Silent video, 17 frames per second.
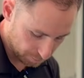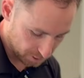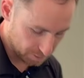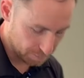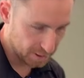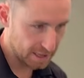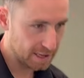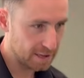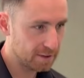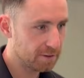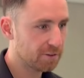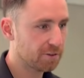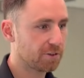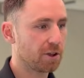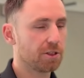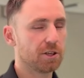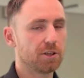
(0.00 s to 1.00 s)
of your band
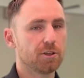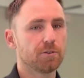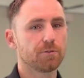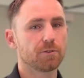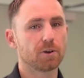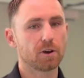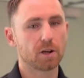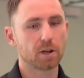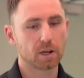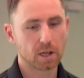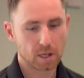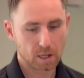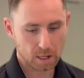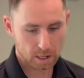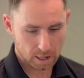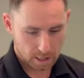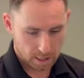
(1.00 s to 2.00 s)
so that you've got
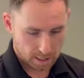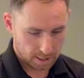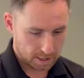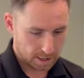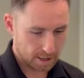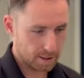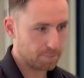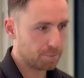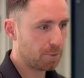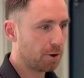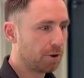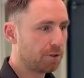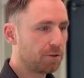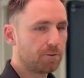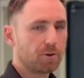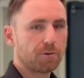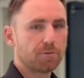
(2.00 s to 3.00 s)

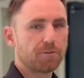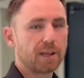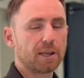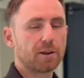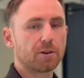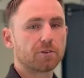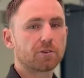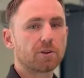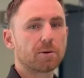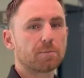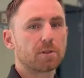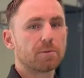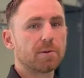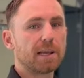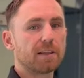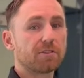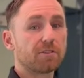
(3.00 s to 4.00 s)
both of your feet on top of the
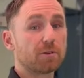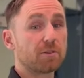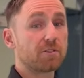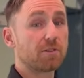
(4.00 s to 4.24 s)
band so it's